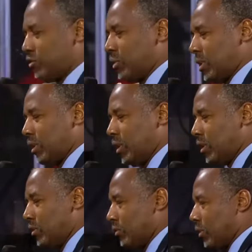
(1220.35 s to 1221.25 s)
week,
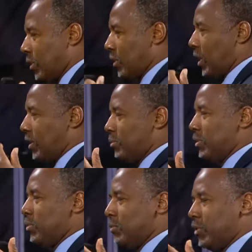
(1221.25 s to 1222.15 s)
you saw a lot of
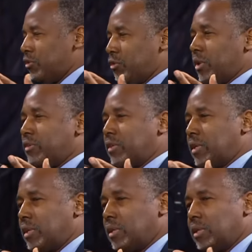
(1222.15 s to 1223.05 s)
people rejoicing
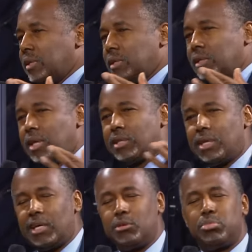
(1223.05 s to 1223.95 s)
that the
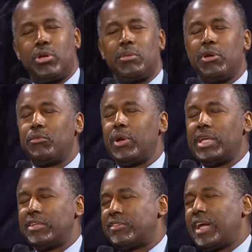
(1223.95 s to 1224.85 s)
unemployment rate
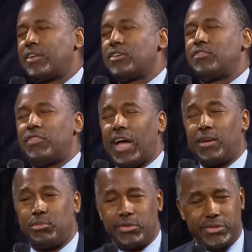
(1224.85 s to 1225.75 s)
is down to
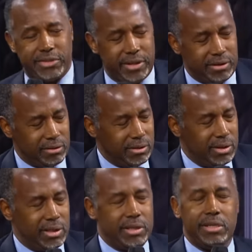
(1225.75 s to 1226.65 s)
5%.
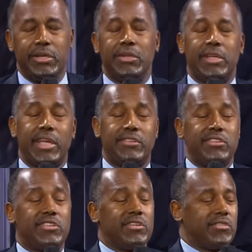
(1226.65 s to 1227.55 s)
You know, that's
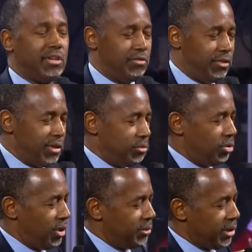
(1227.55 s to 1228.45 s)
essentially full
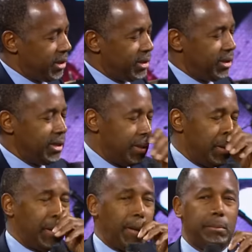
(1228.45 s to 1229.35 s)
employment.
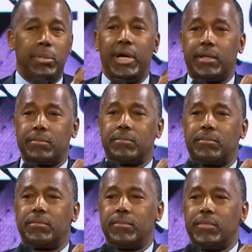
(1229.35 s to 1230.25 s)
But
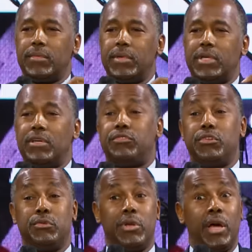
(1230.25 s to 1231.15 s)
if
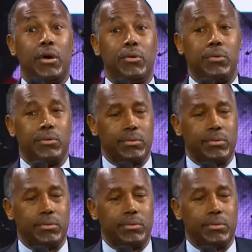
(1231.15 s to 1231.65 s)
you know